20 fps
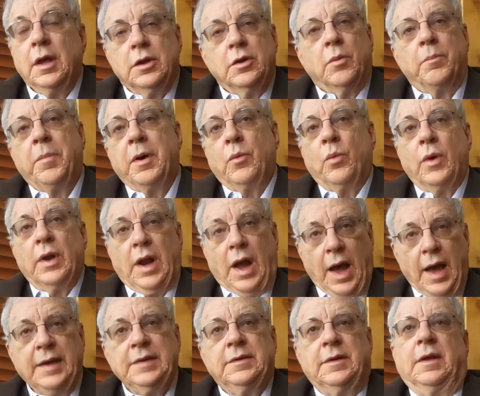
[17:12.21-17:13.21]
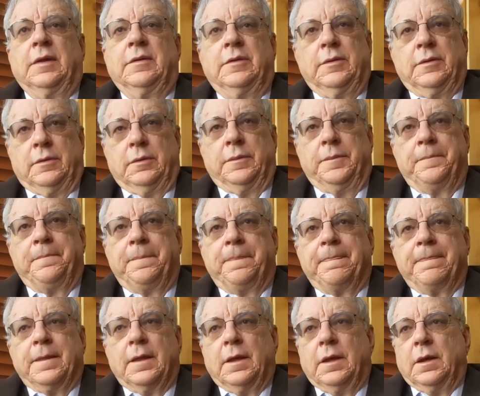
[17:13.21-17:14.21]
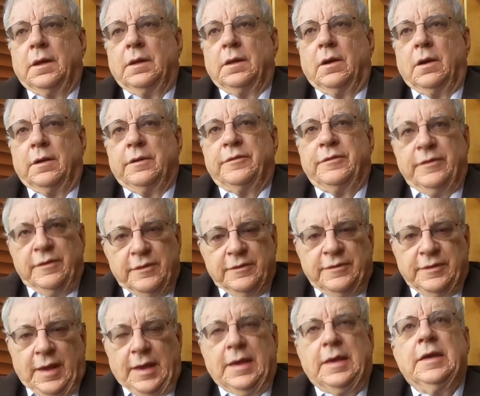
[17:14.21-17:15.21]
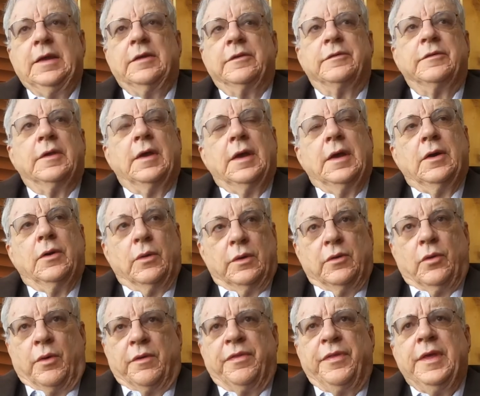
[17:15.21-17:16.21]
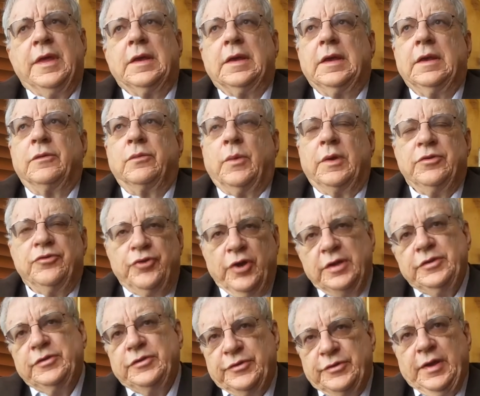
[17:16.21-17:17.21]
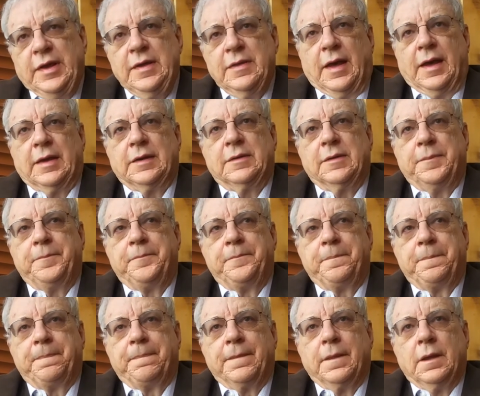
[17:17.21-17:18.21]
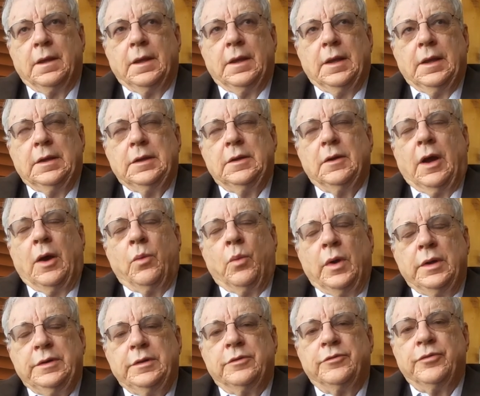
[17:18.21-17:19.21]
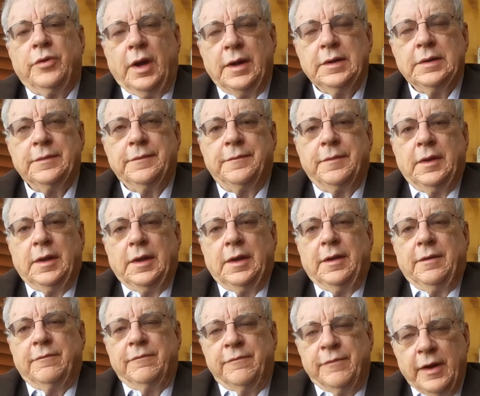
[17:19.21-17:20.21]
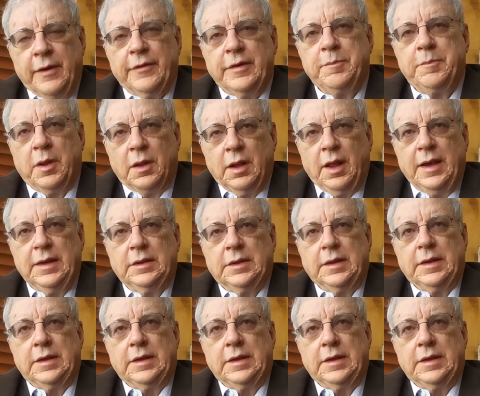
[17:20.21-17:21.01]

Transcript: You know, but what I tend to say is or, or think is when judges say that, you know, I want to try to very politely